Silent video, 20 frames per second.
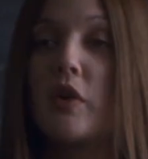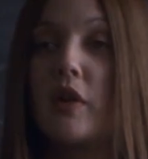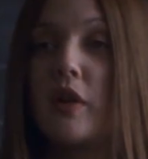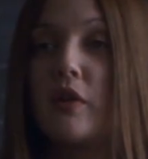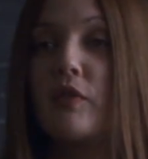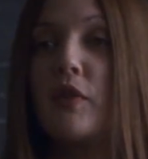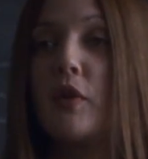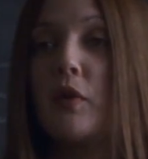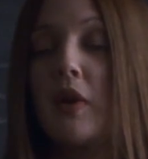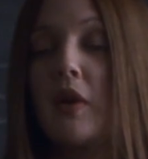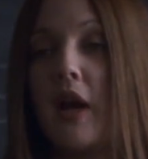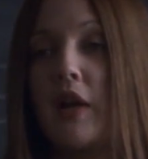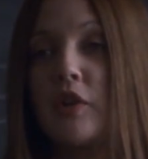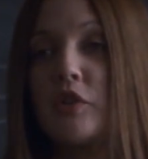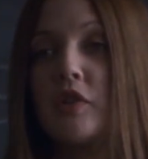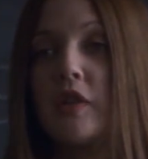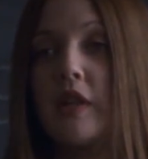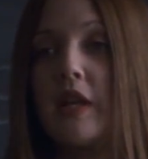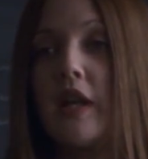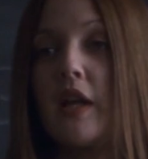Joni, if you had
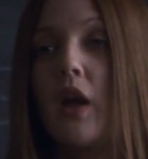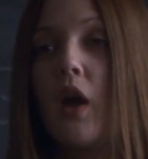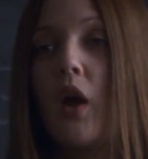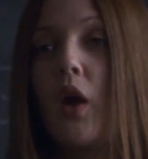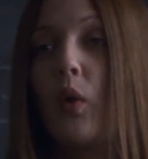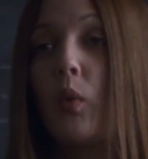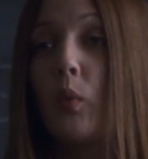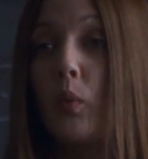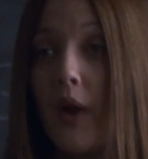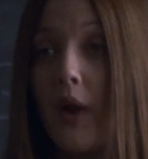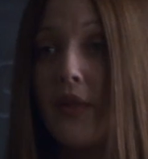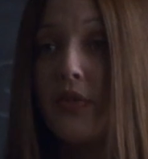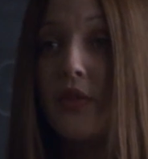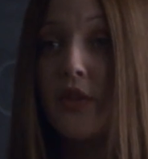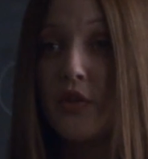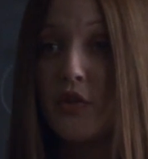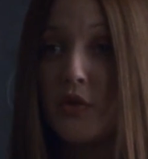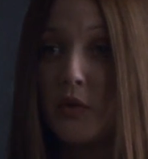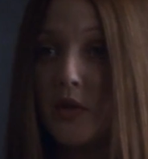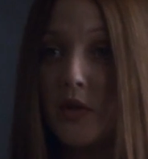actually
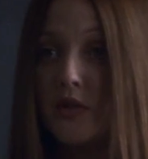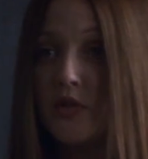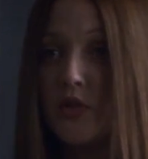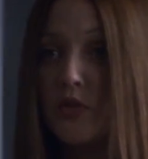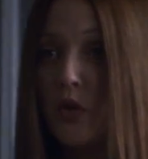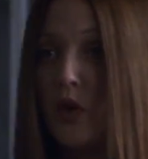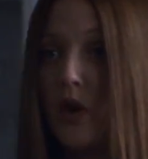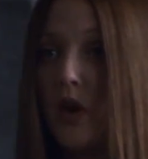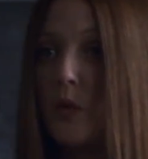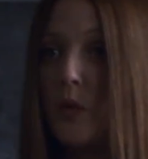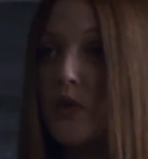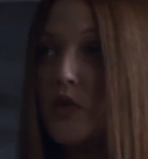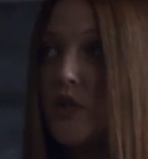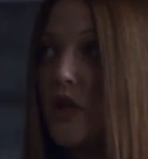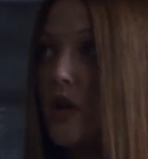read the short story,